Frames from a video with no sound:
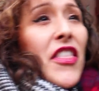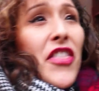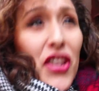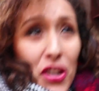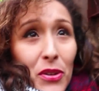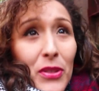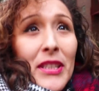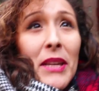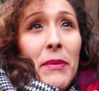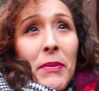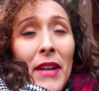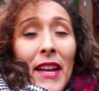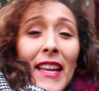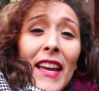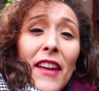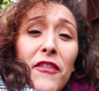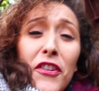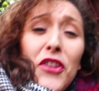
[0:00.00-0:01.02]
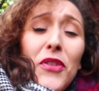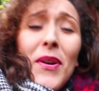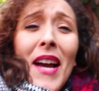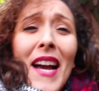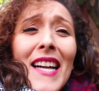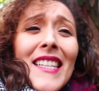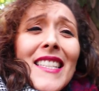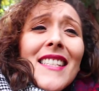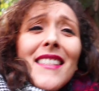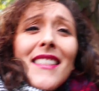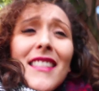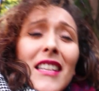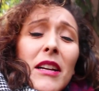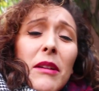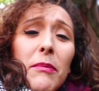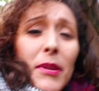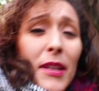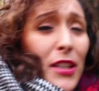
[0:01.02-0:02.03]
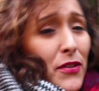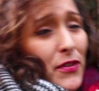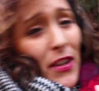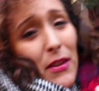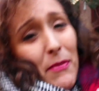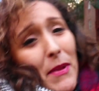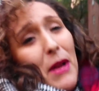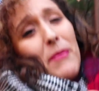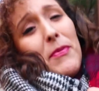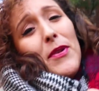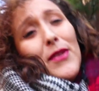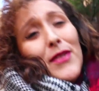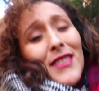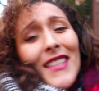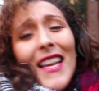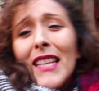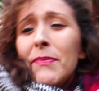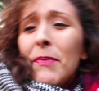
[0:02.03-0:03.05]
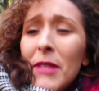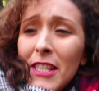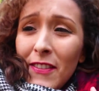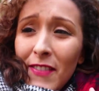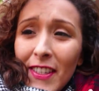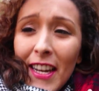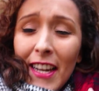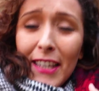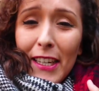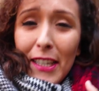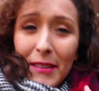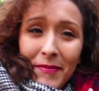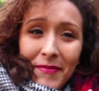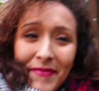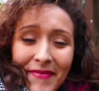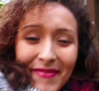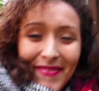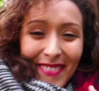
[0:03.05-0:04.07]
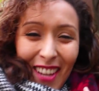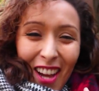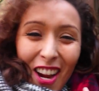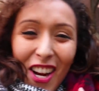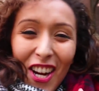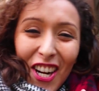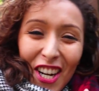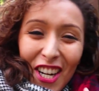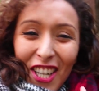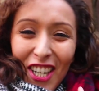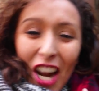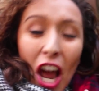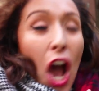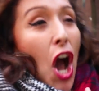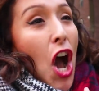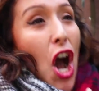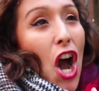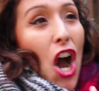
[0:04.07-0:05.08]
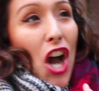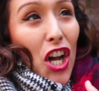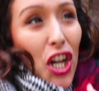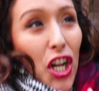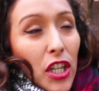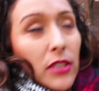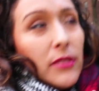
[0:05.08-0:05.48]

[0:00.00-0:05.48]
the no sleep that I get for you guys, please read the blog post. That's Betsy V dot com. Okay. Oh,